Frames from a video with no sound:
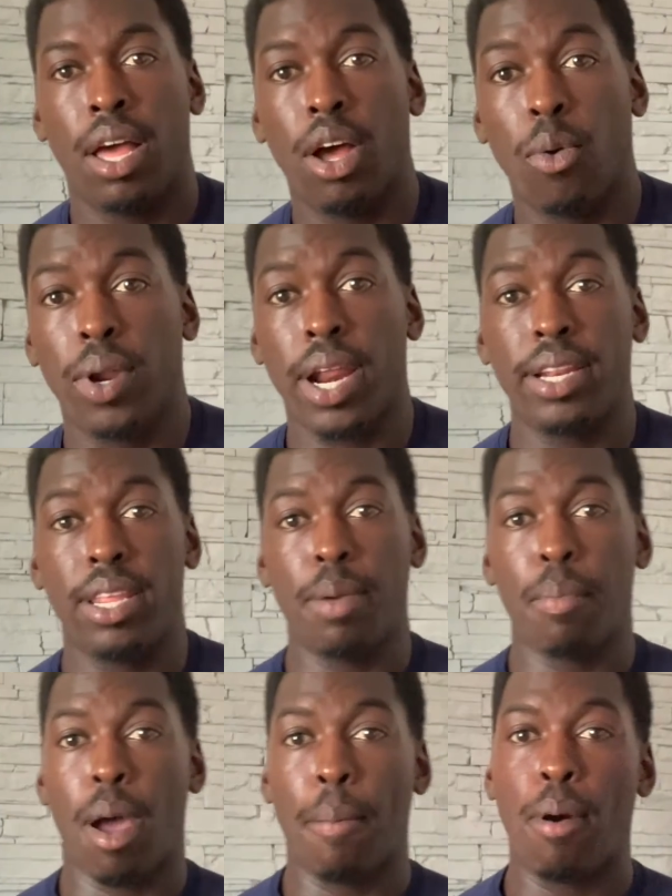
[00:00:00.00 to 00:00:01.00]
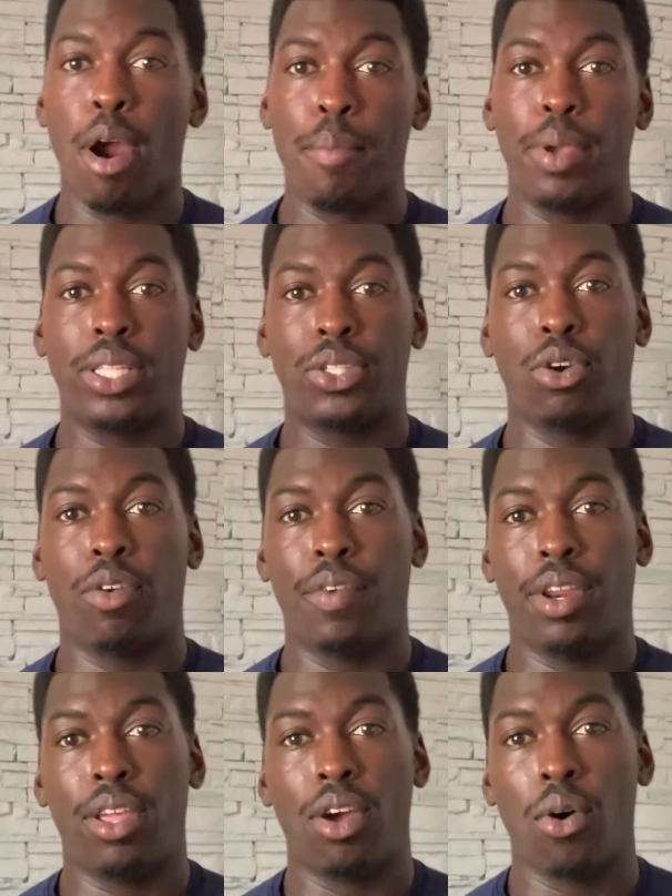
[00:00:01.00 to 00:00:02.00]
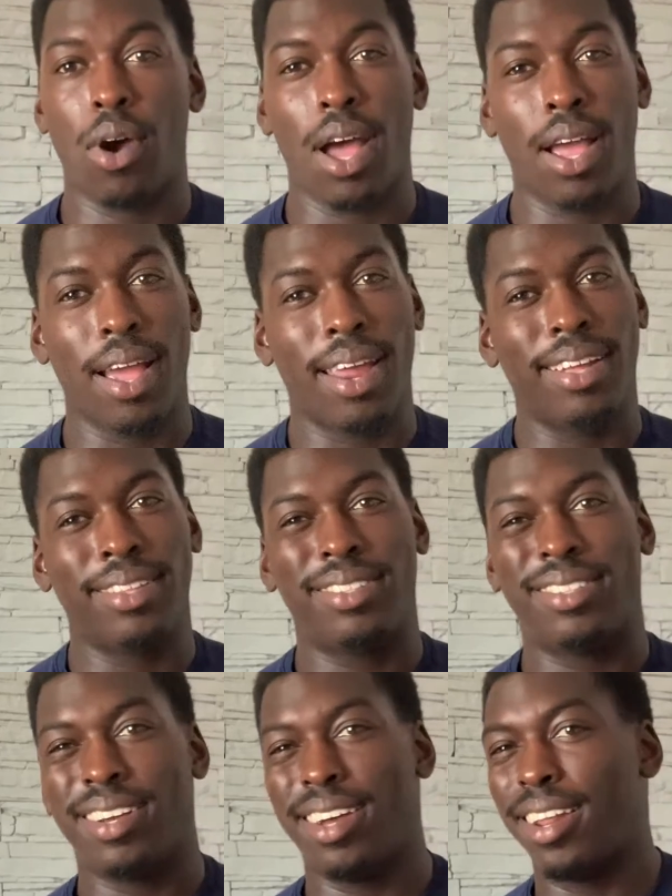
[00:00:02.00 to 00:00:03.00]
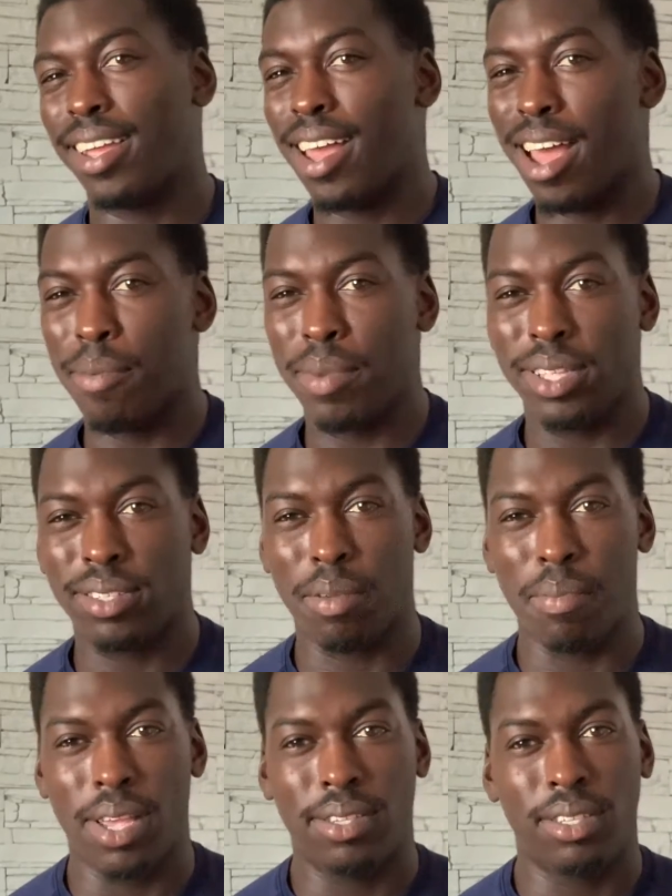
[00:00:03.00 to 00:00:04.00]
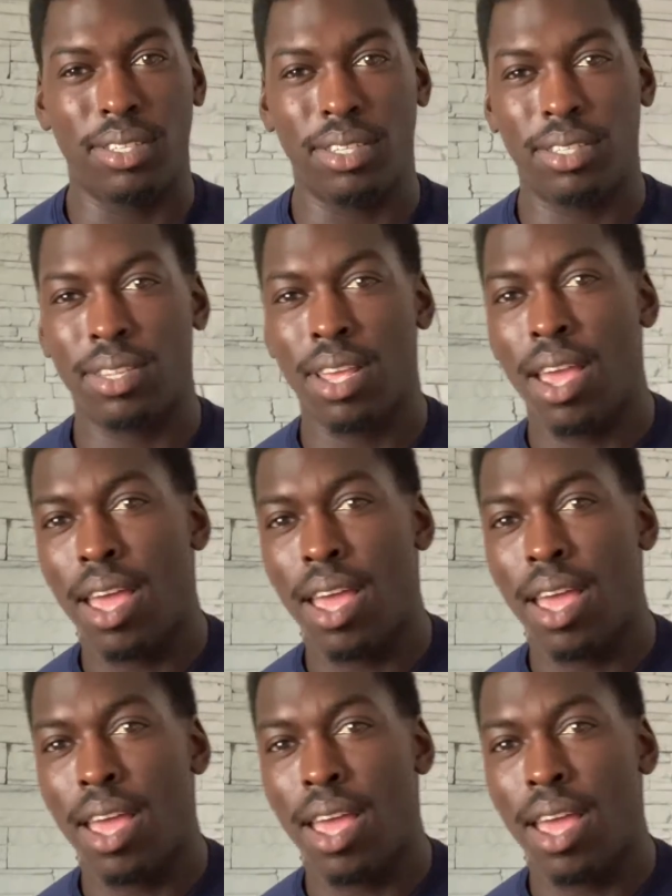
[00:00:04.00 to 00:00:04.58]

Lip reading: When I did my apartment tour video, I got a ton of comments and messages